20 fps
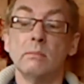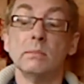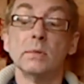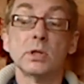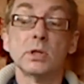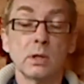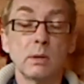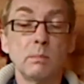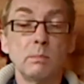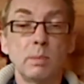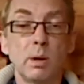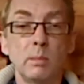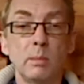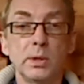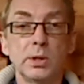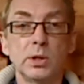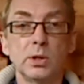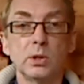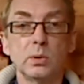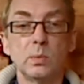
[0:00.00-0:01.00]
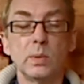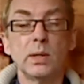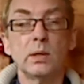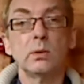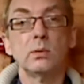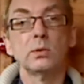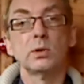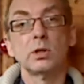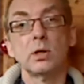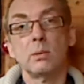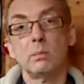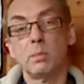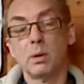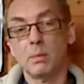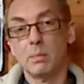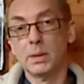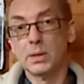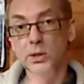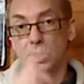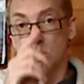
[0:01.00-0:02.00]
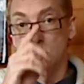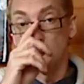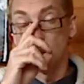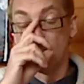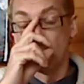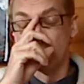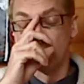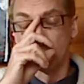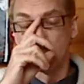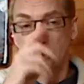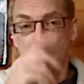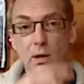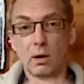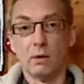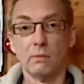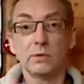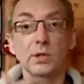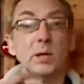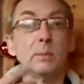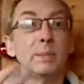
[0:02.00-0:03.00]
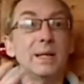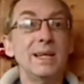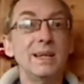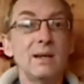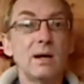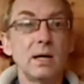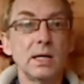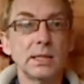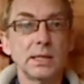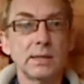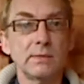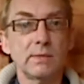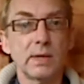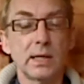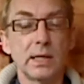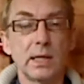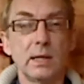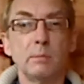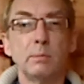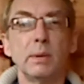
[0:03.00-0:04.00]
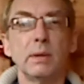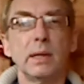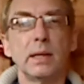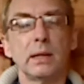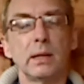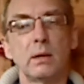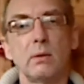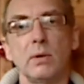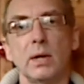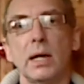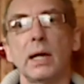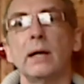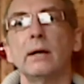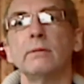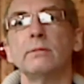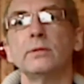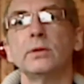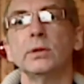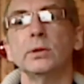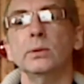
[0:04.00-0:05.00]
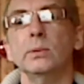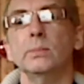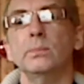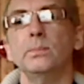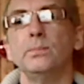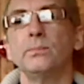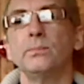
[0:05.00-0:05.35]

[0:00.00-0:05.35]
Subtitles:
Some publishers will, some publishers won't. Obviously it'd be nice if they did, but they don't have to.